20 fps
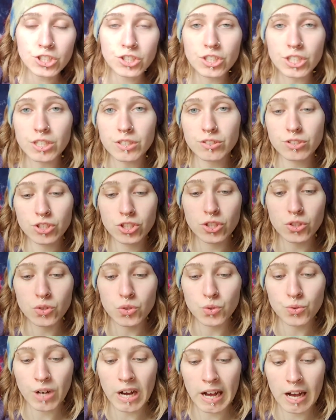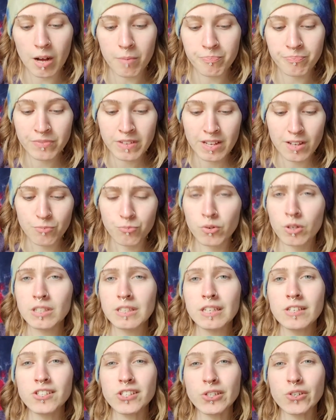you to
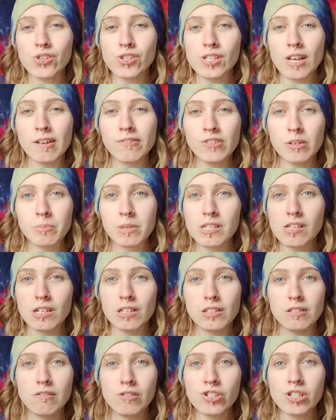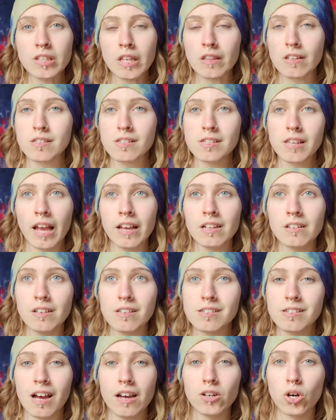release yourself from this illusion that the cycle
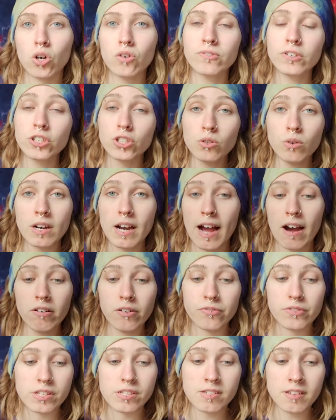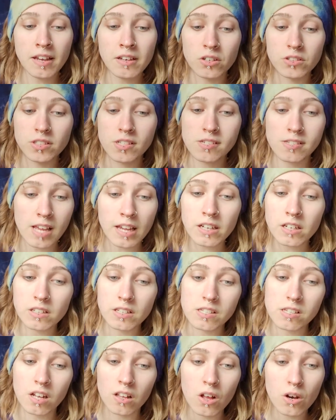is not over. You are out of this cycle. This cycle
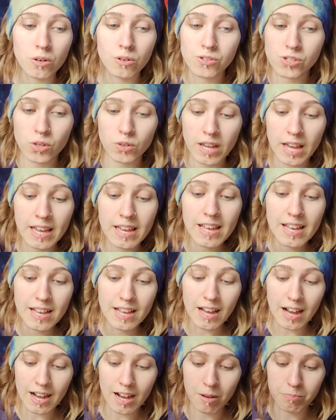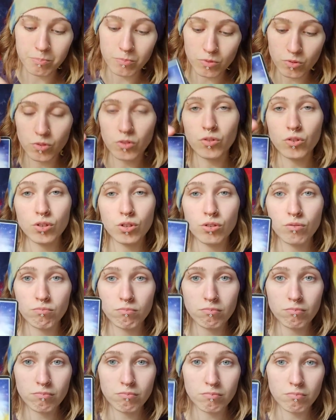is closed, okay?
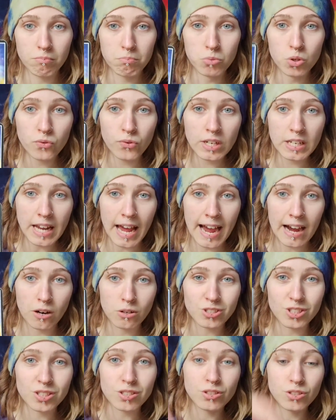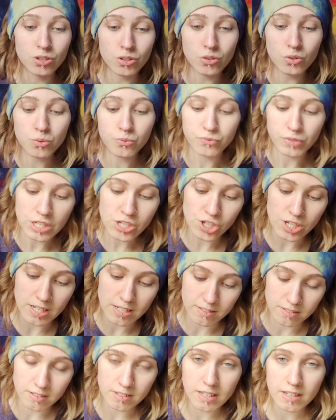Moving out, new
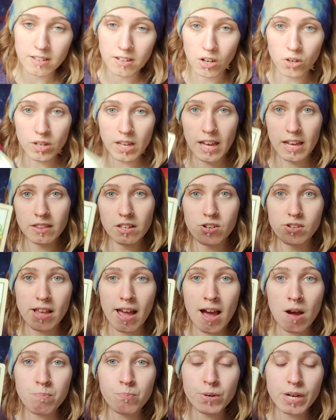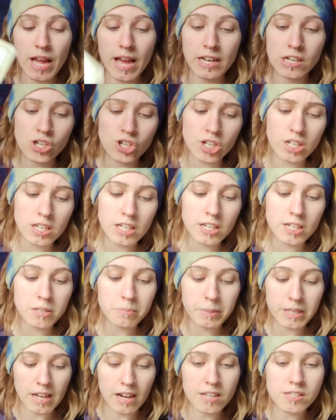vision, okay? There's apprehension here
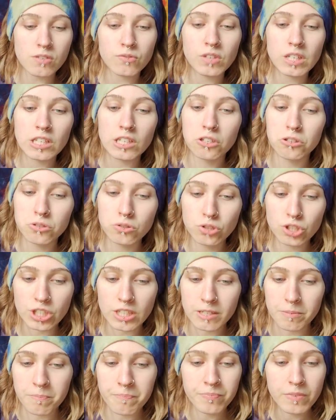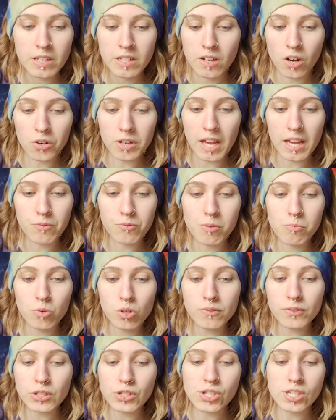because of the illusion, okay?
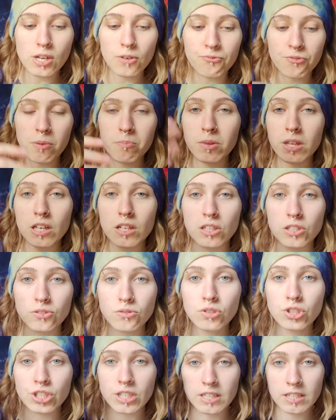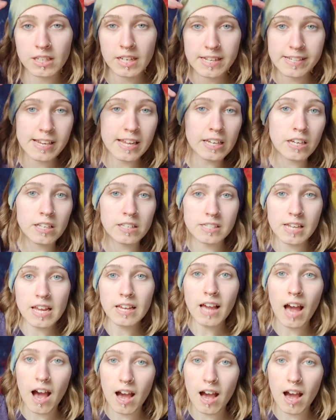Remove yourself from the illusion. Take a